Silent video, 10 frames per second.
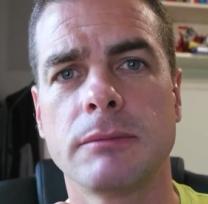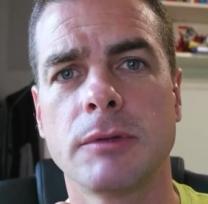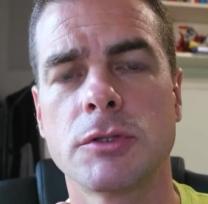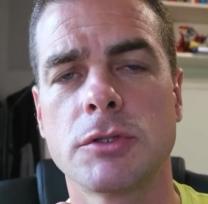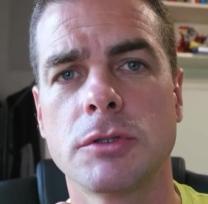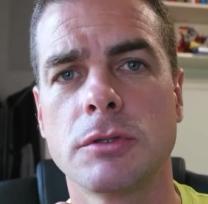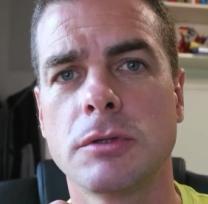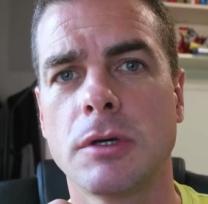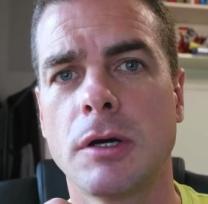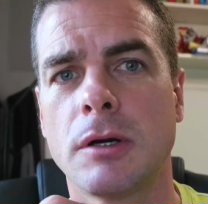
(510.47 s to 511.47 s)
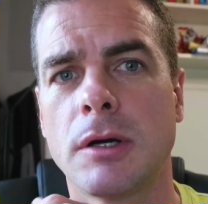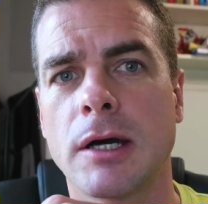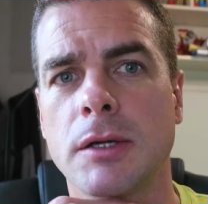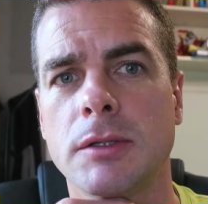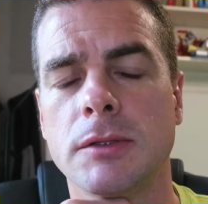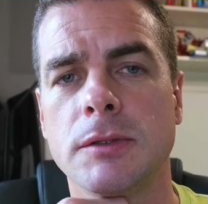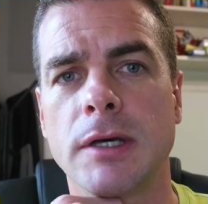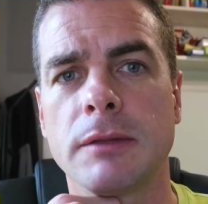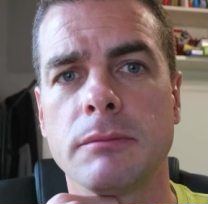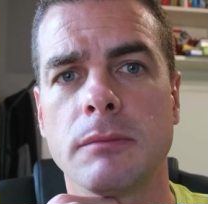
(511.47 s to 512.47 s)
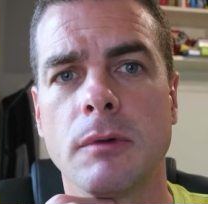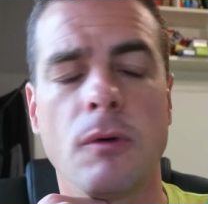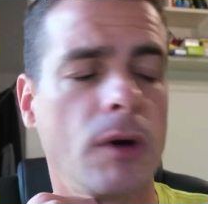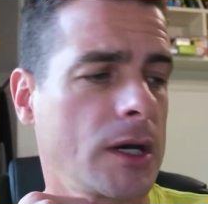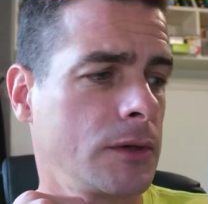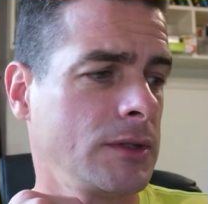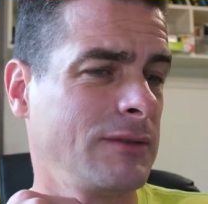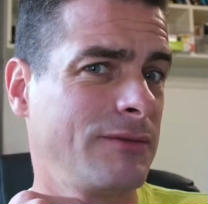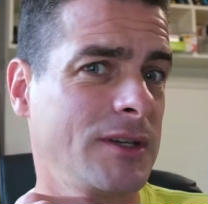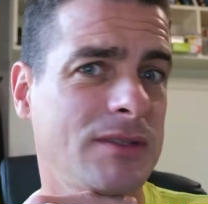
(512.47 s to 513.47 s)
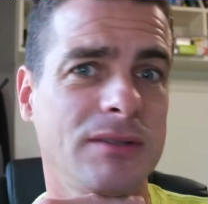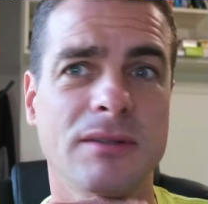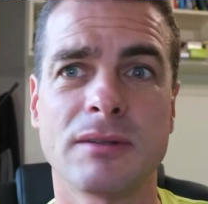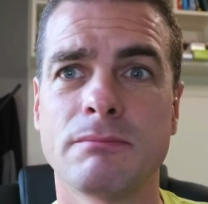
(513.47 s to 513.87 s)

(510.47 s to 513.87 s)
I'm not sure how I could do that, or I could invest in a